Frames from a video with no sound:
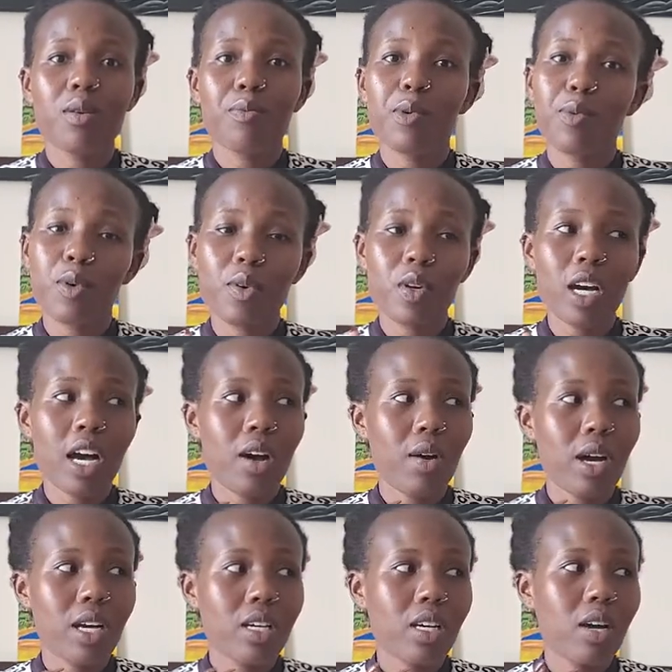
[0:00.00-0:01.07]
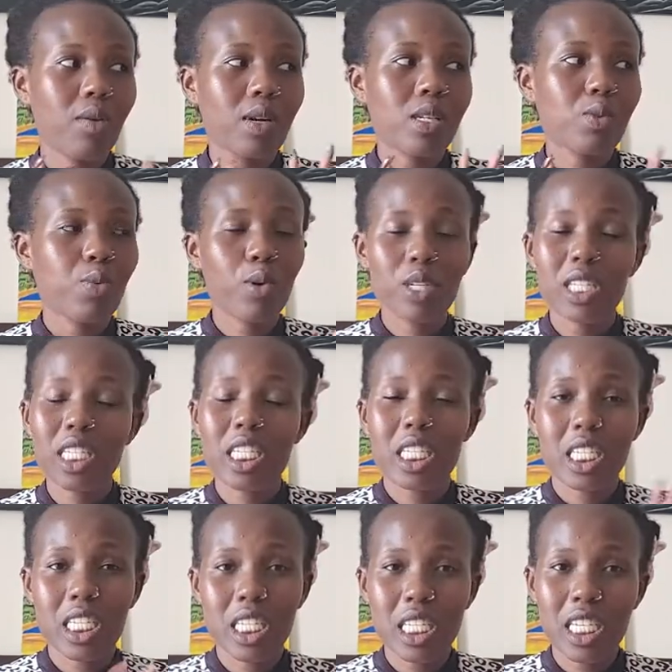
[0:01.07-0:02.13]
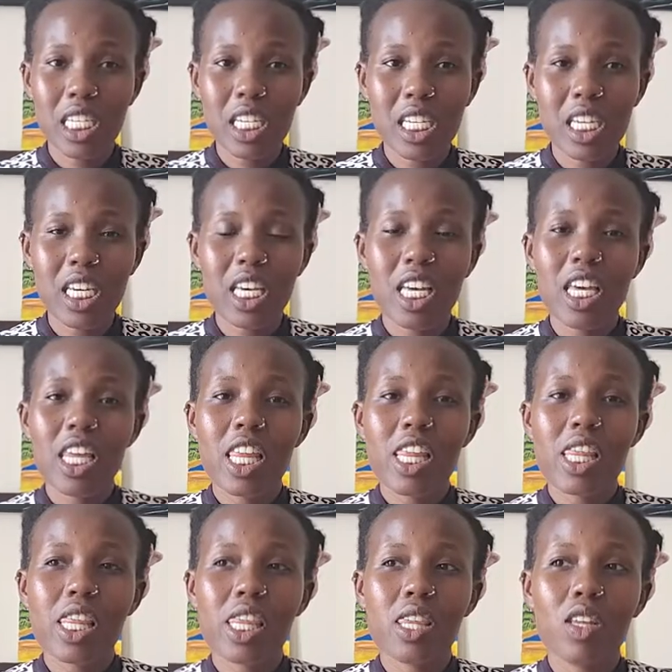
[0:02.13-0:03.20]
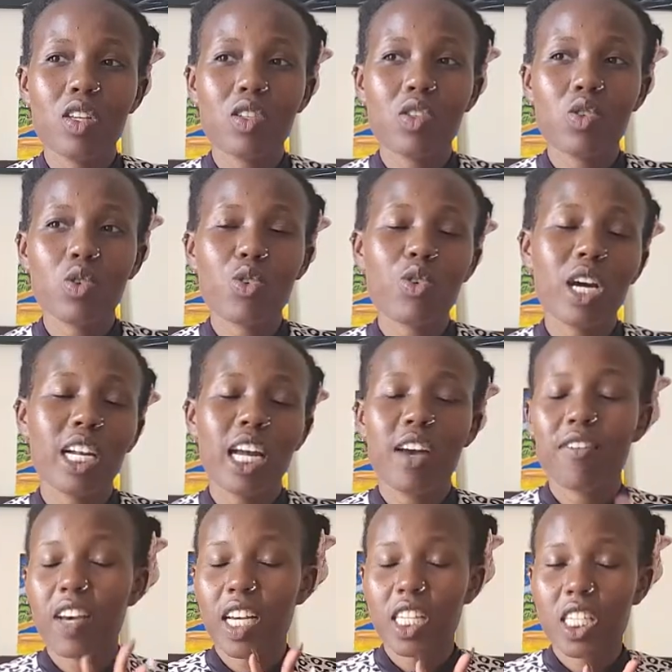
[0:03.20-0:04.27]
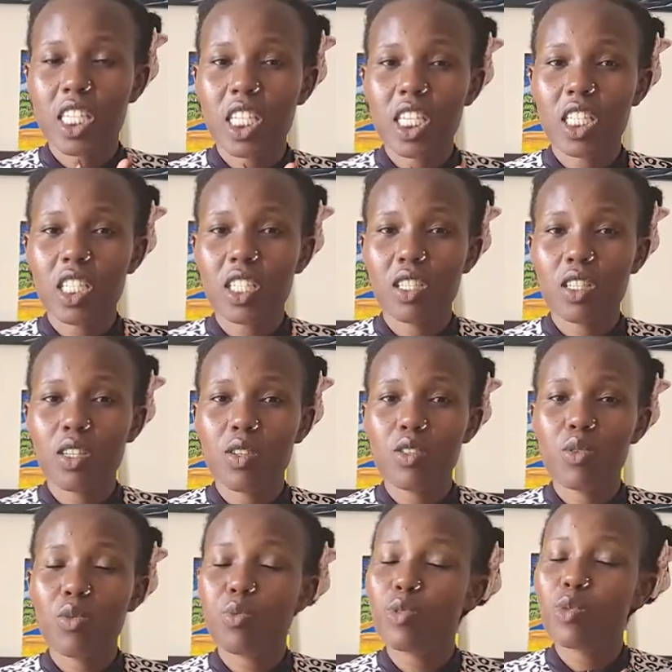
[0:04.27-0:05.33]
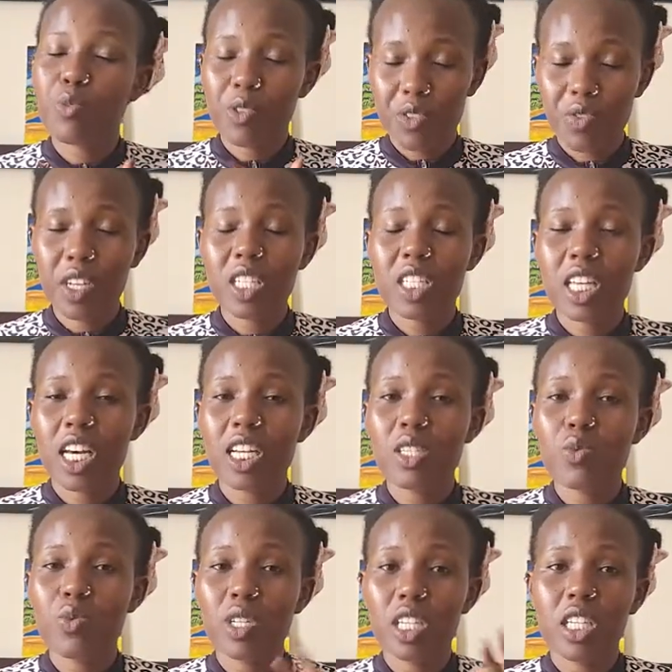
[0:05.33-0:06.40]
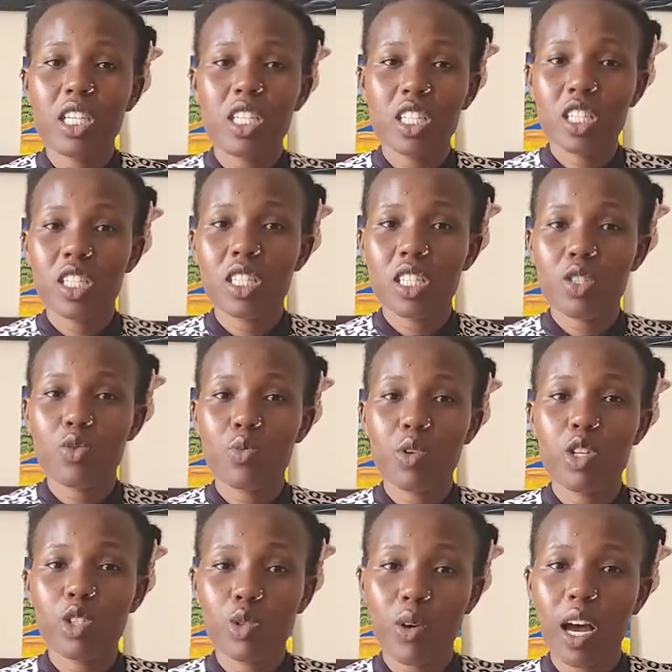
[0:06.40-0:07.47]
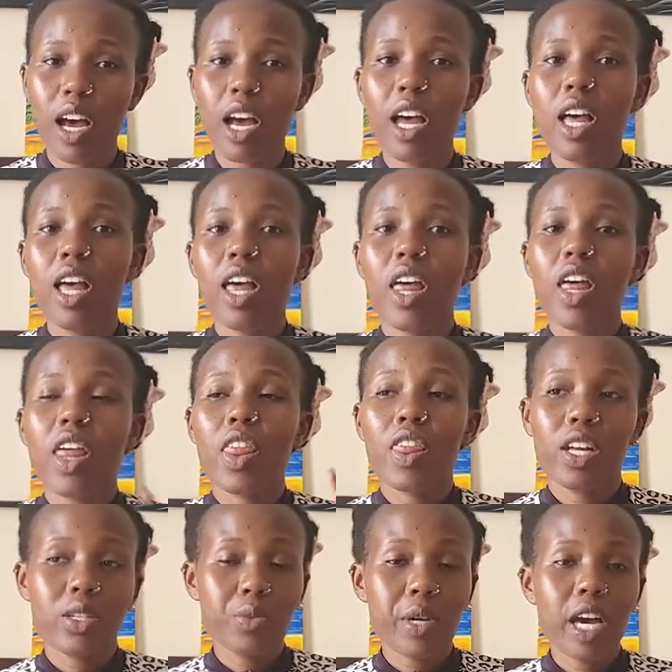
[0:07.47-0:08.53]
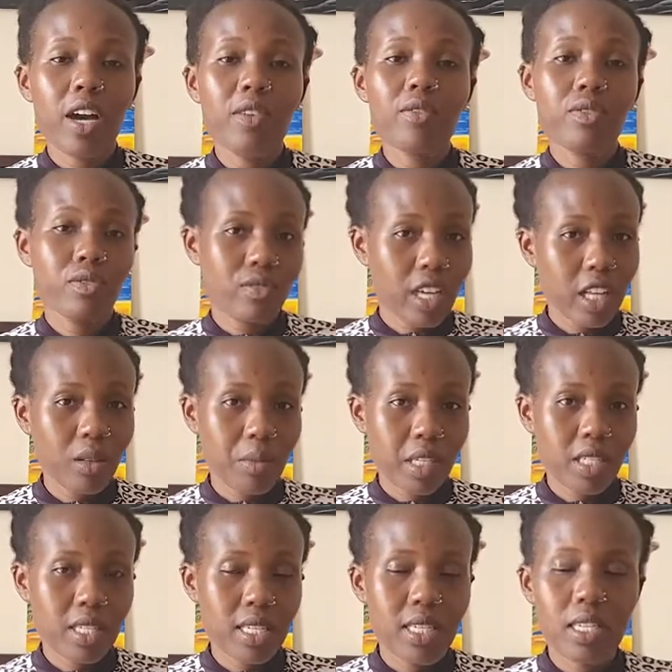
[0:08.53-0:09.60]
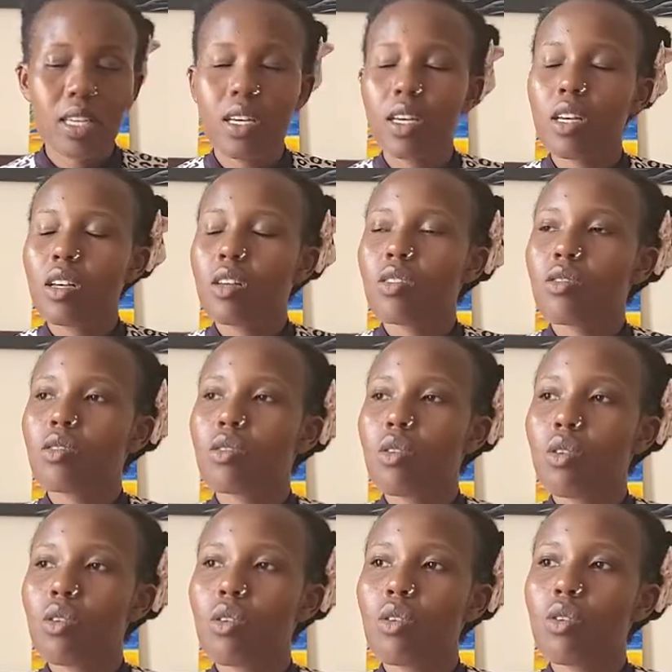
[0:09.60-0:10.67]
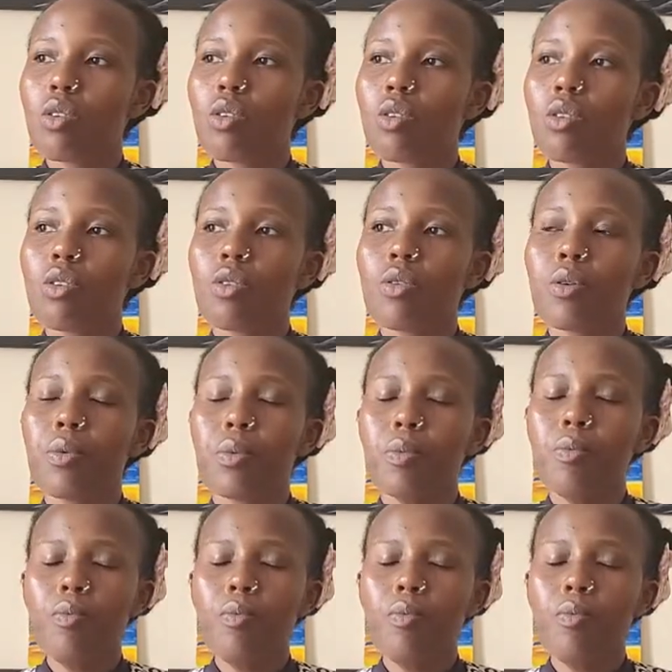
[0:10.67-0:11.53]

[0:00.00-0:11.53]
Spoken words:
People, our sport is risky, so you can have accidents. So to prevent that, we really just need to make sure that we have helmets. So